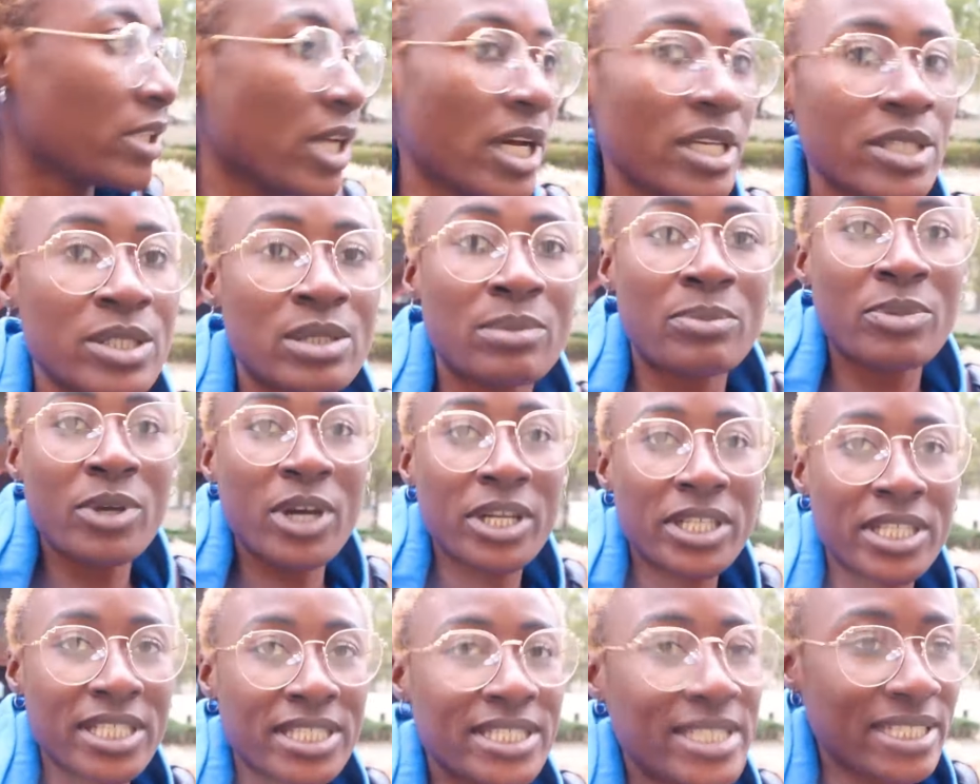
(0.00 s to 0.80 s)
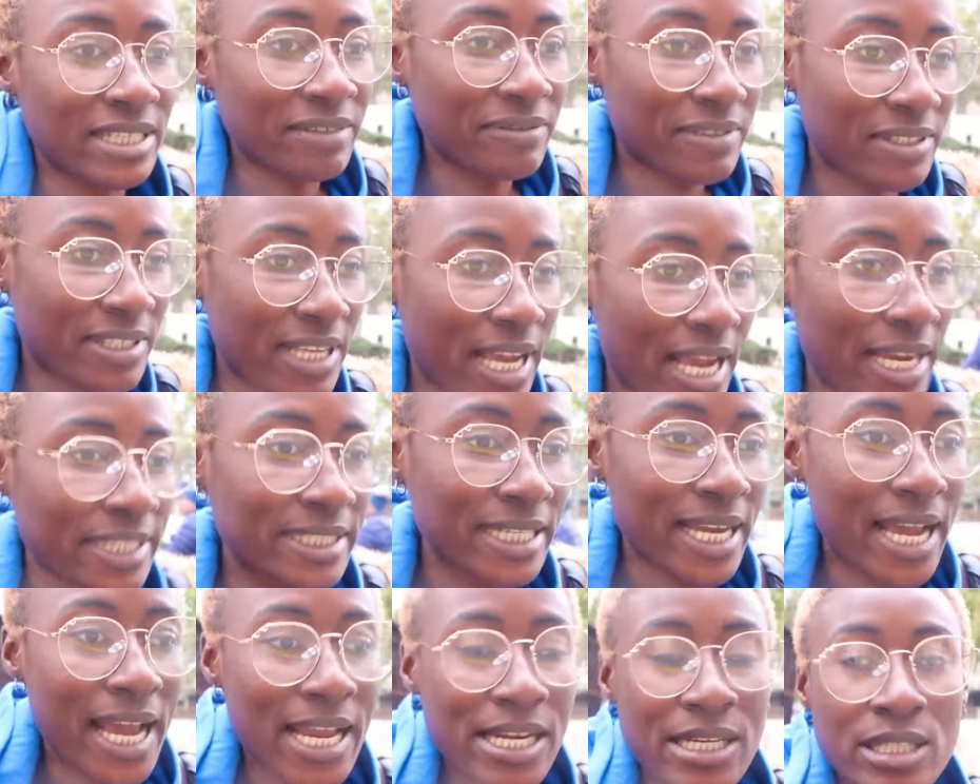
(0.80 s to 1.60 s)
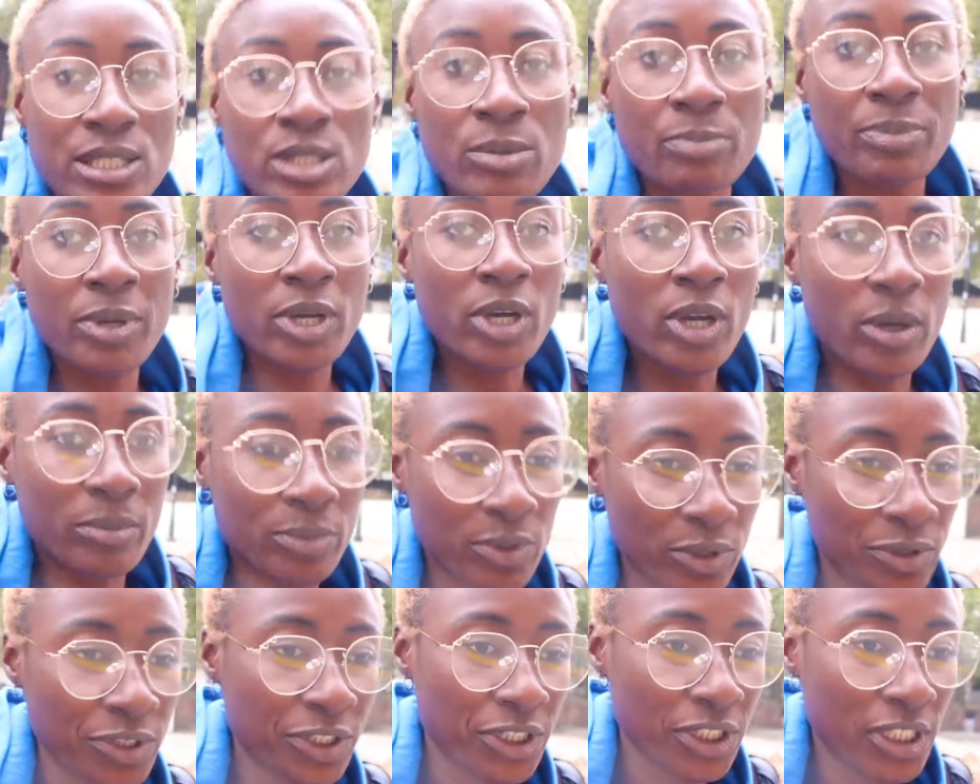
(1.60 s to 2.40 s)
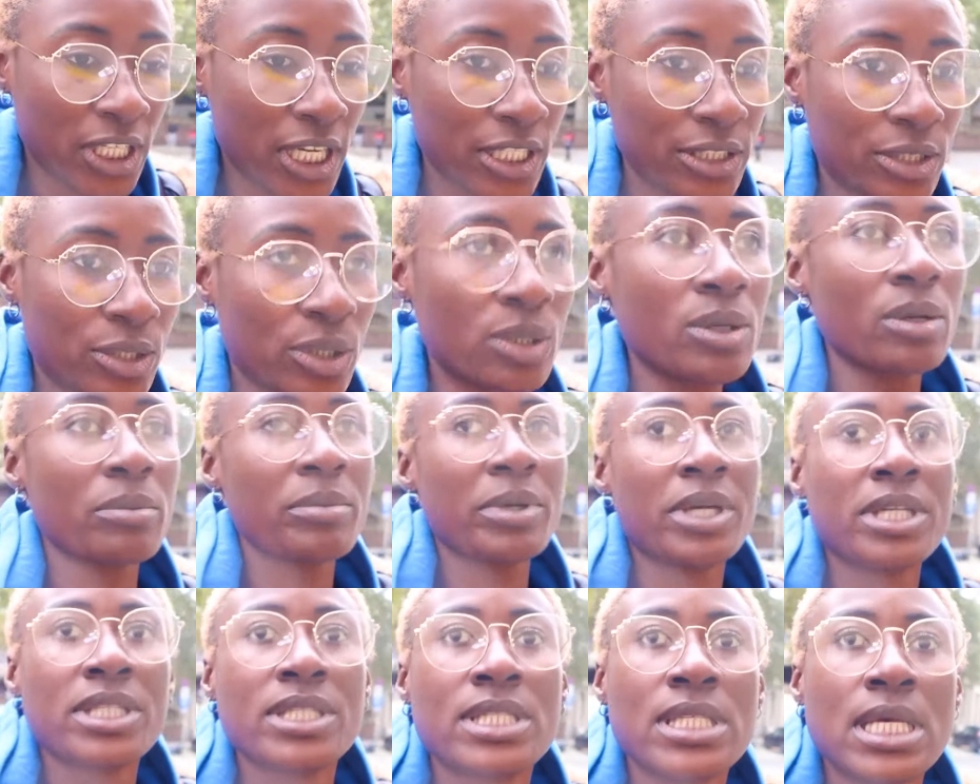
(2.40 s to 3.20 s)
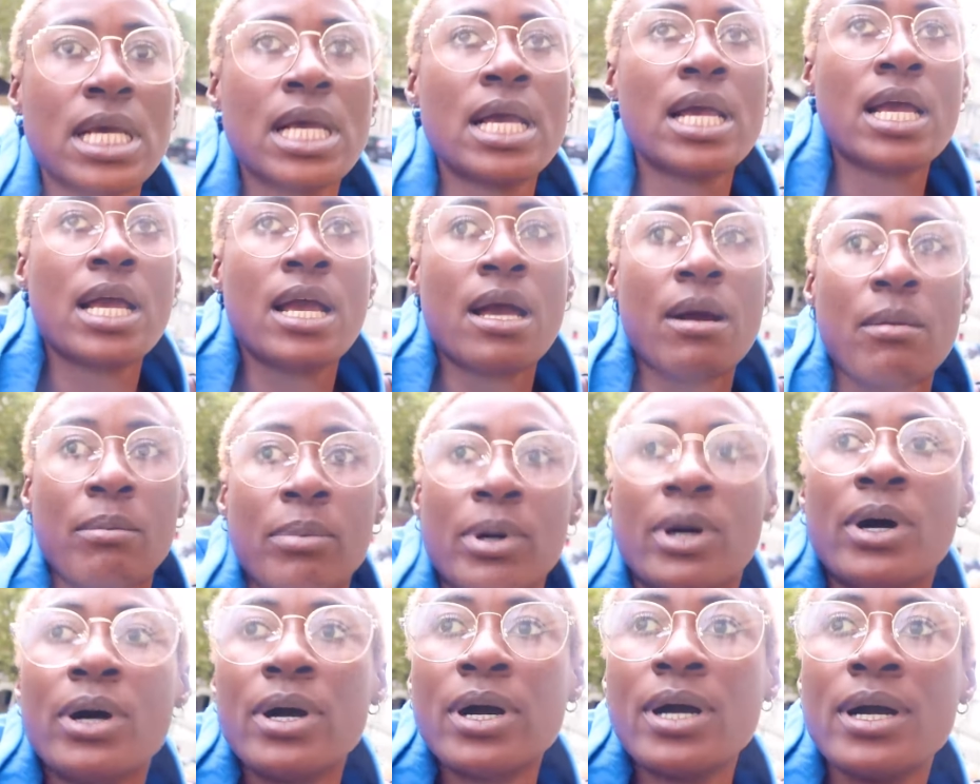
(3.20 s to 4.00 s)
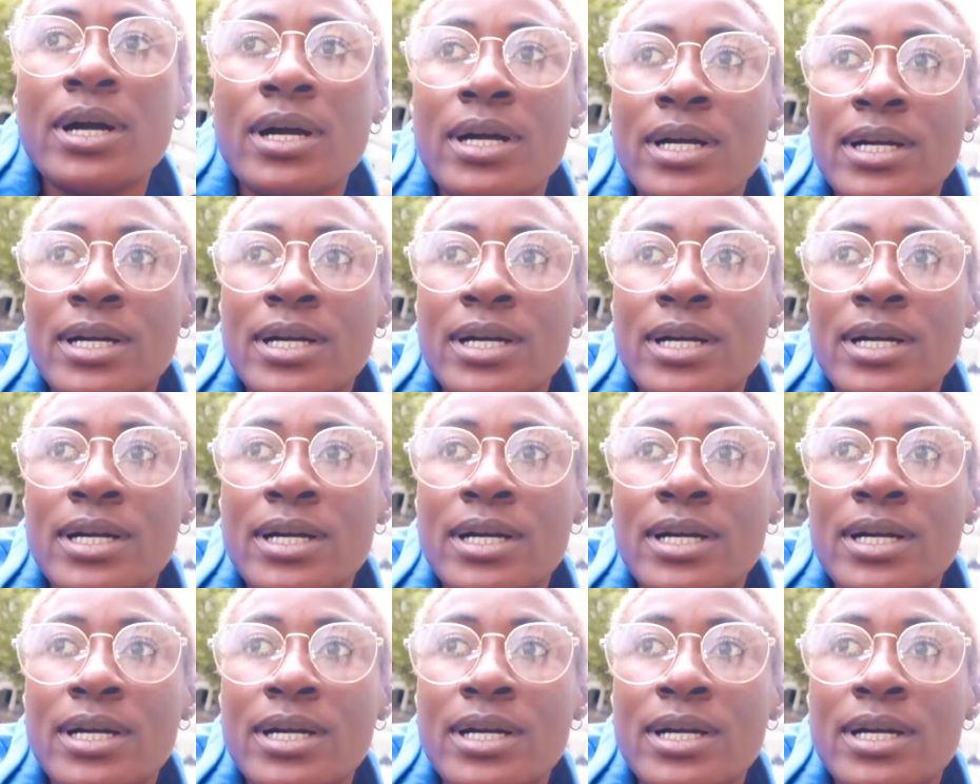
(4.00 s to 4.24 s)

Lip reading: just to be on the safe side, I need to pick up the original document. But